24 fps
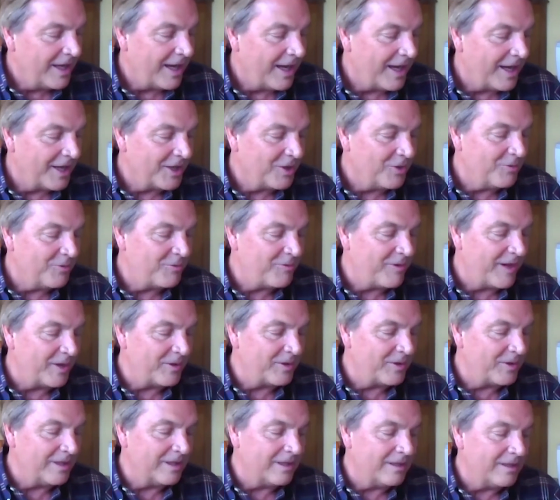You
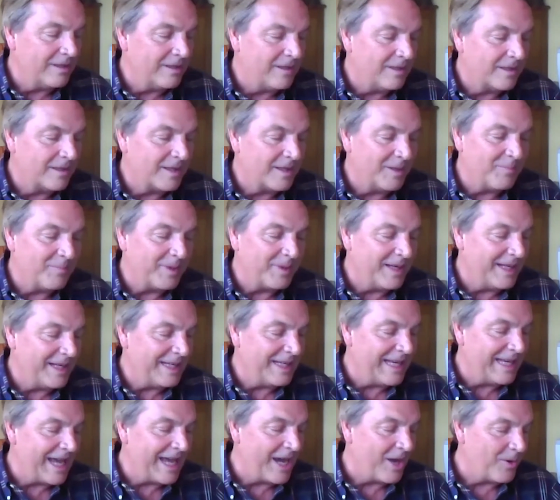founded the
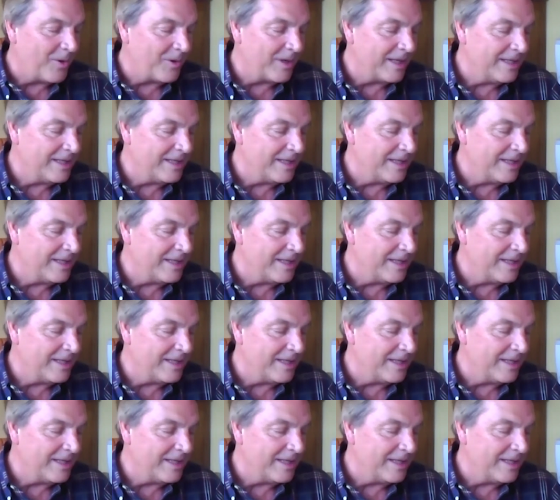company Now and